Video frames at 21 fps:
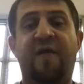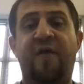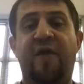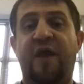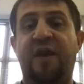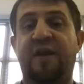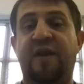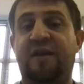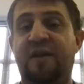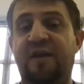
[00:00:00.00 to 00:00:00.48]

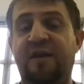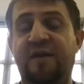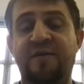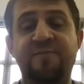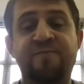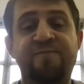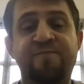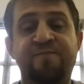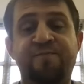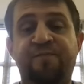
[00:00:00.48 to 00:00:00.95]
And
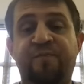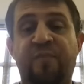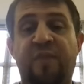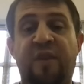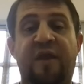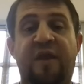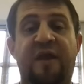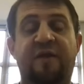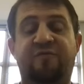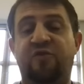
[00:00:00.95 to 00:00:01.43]
again,
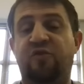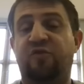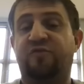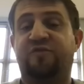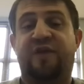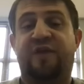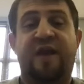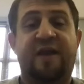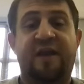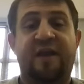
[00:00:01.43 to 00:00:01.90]
if you're
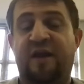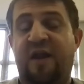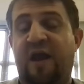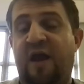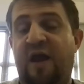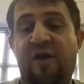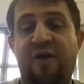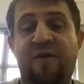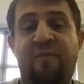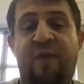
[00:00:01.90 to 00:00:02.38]
taking it
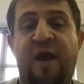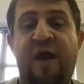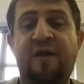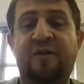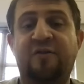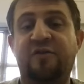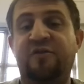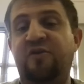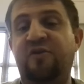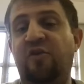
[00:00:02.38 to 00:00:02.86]
out
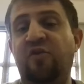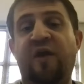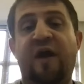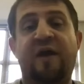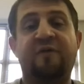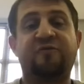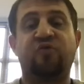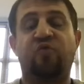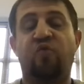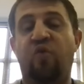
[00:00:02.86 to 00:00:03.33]
automatically, you don't
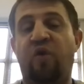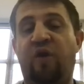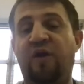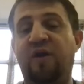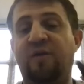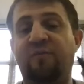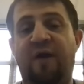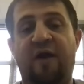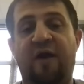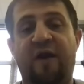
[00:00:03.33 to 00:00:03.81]
have to
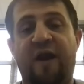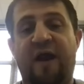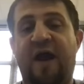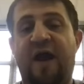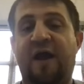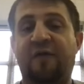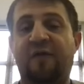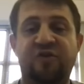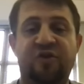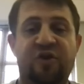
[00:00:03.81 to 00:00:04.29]
worry about I
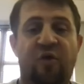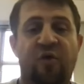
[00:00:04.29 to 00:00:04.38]
have to